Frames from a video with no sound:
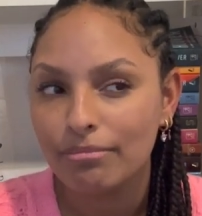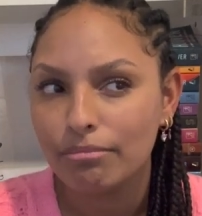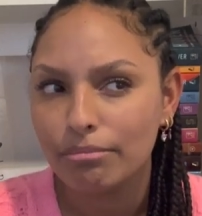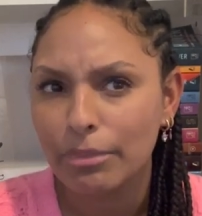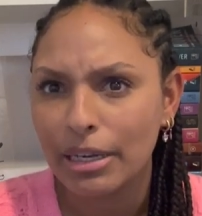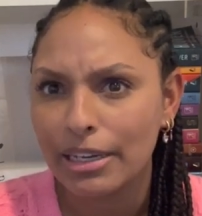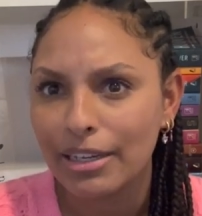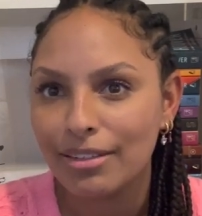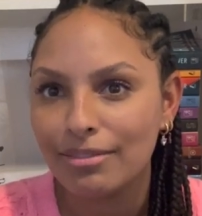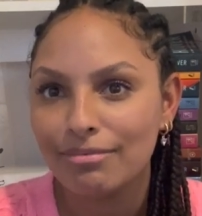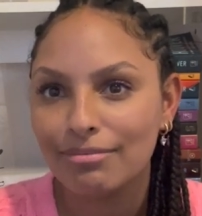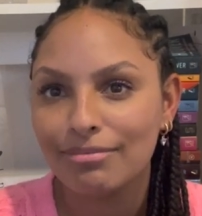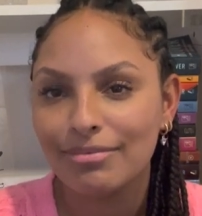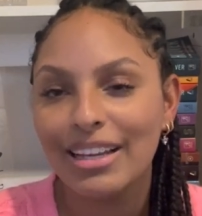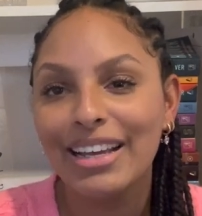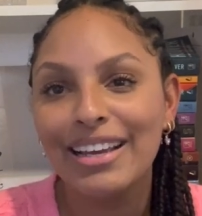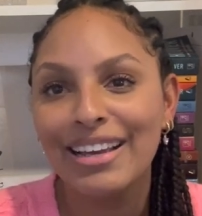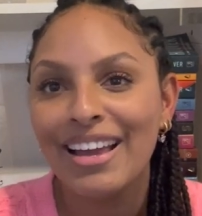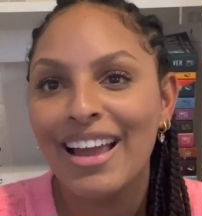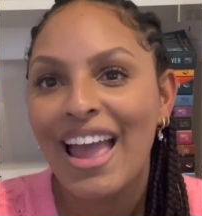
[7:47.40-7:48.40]
button,
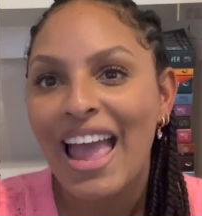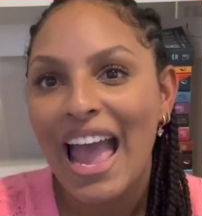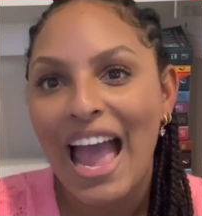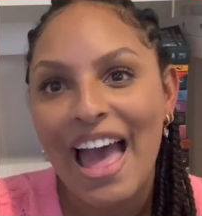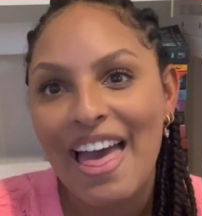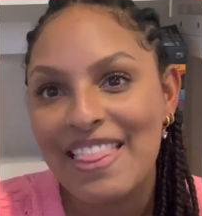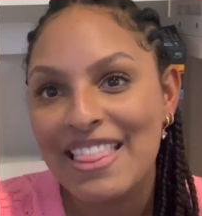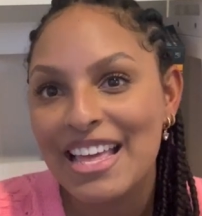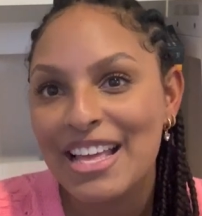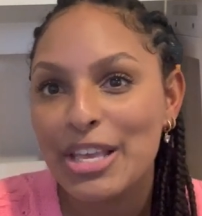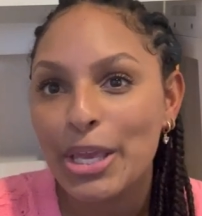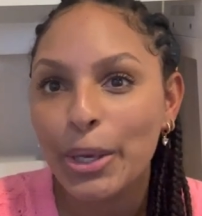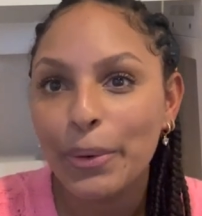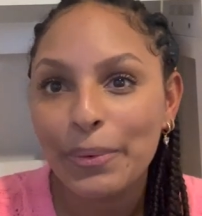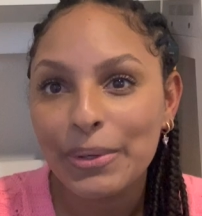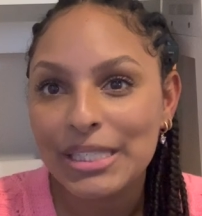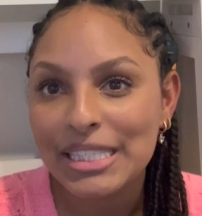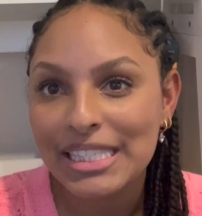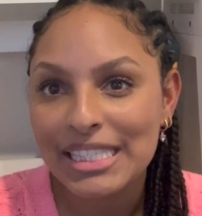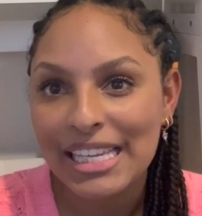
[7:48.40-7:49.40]
and then you
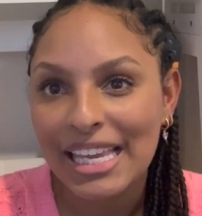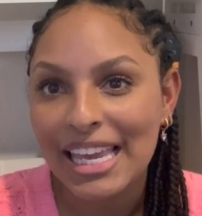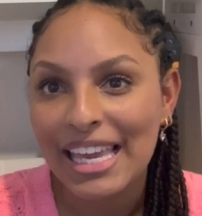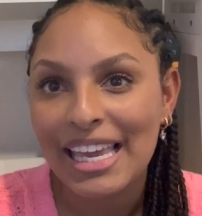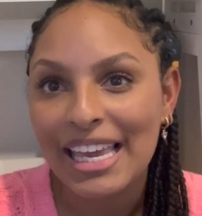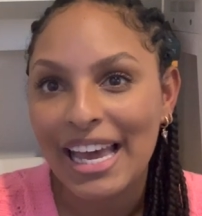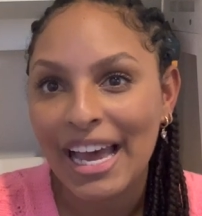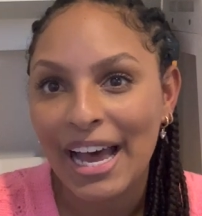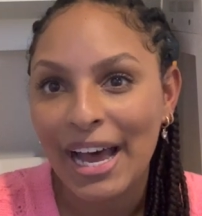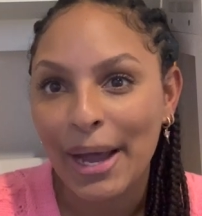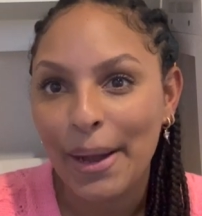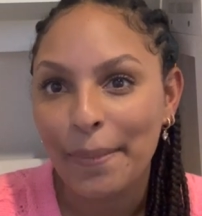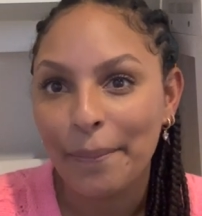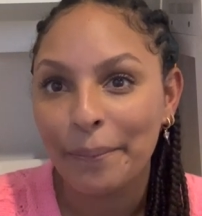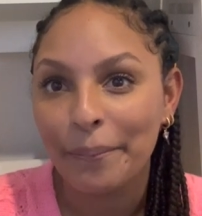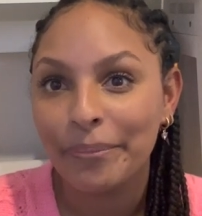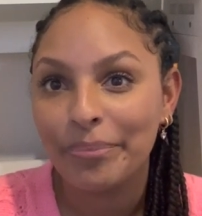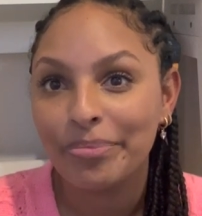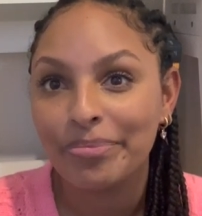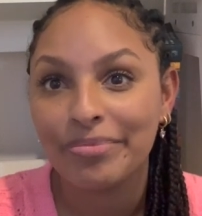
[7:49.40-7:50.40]
will see
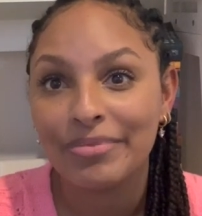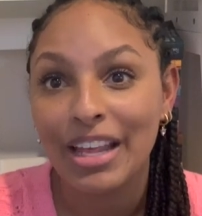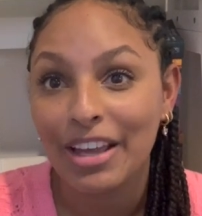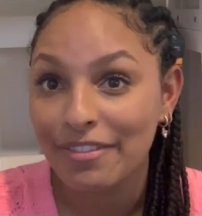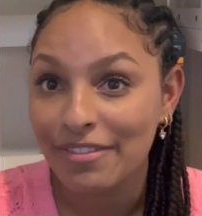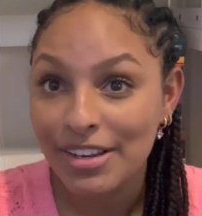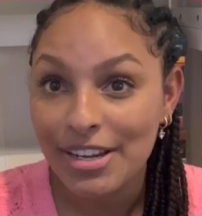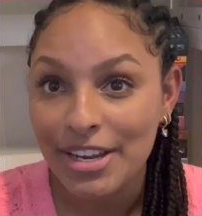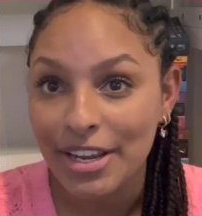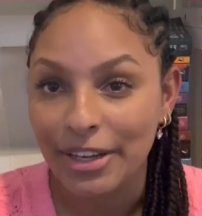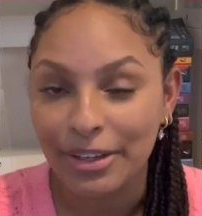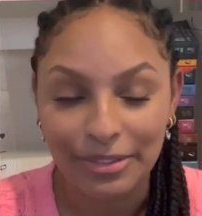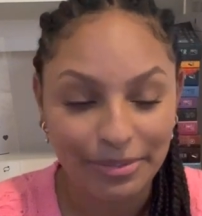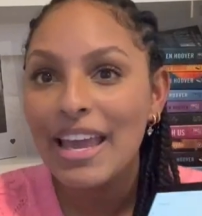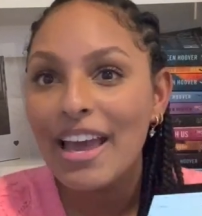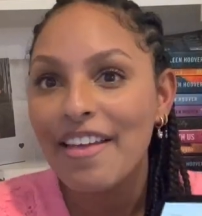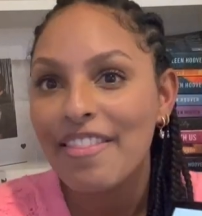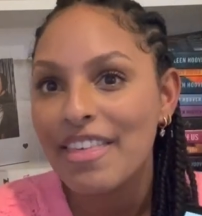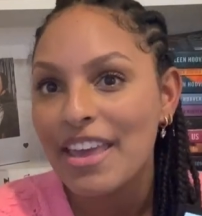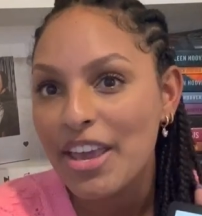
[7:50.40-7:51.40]
that video.
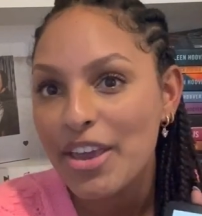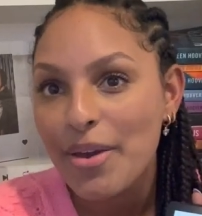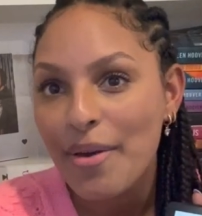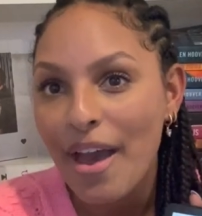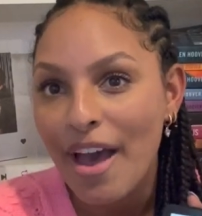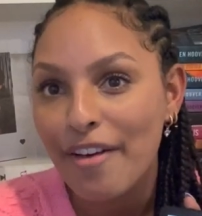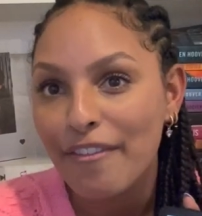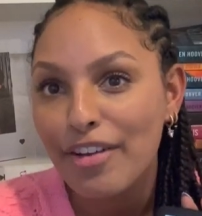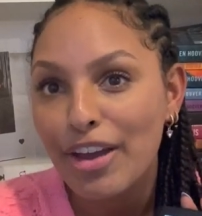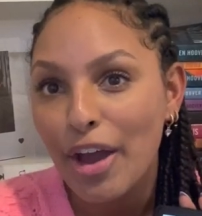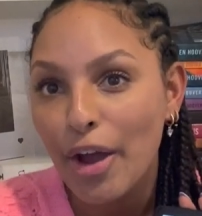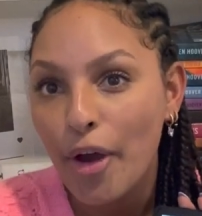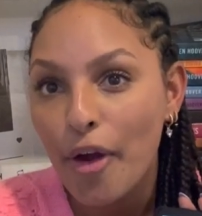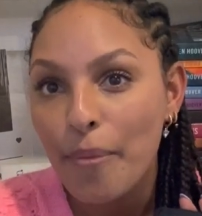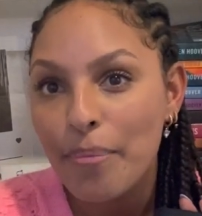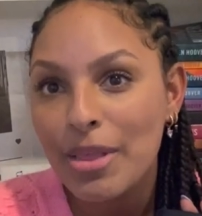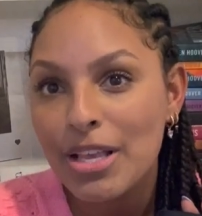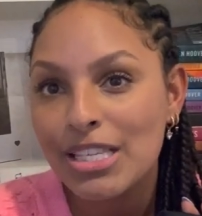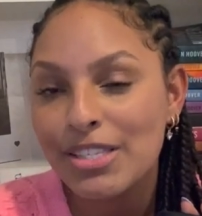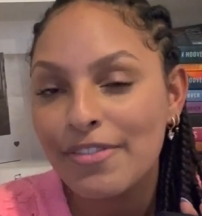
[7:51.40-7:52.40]
Yeah, there you have it. I hope
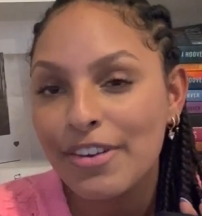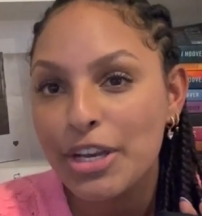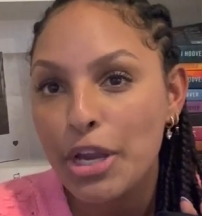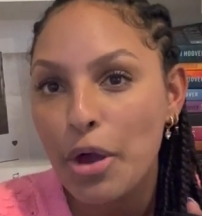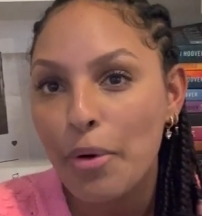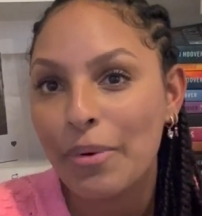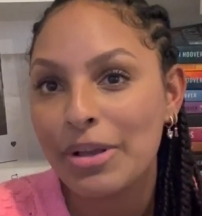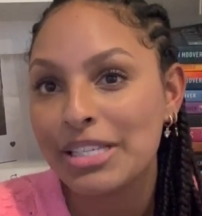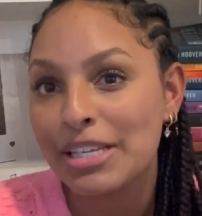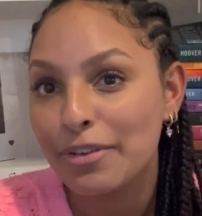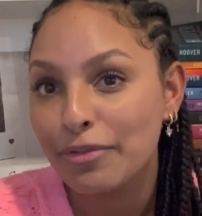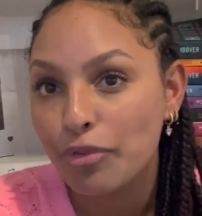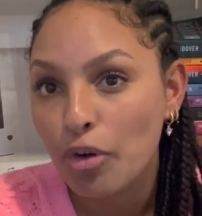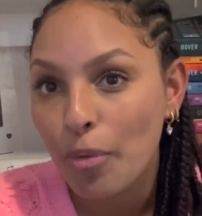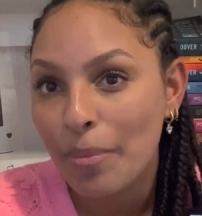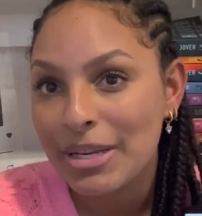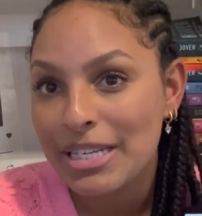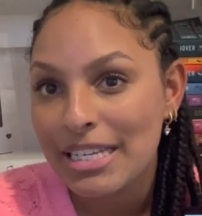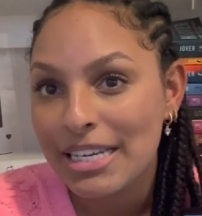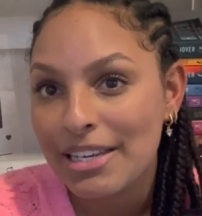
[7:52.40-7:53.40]
this video was
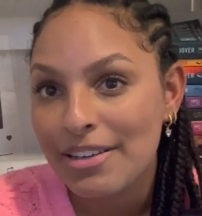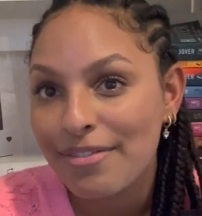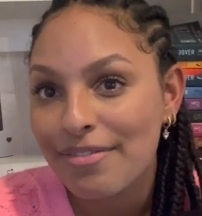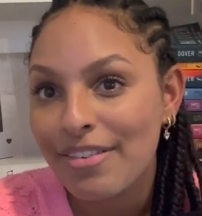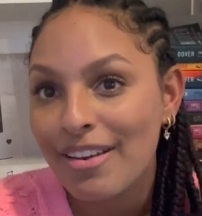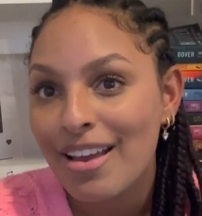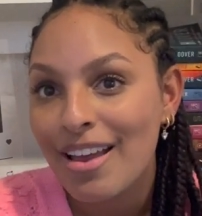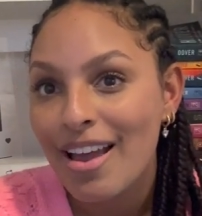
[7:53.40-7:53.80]
informative.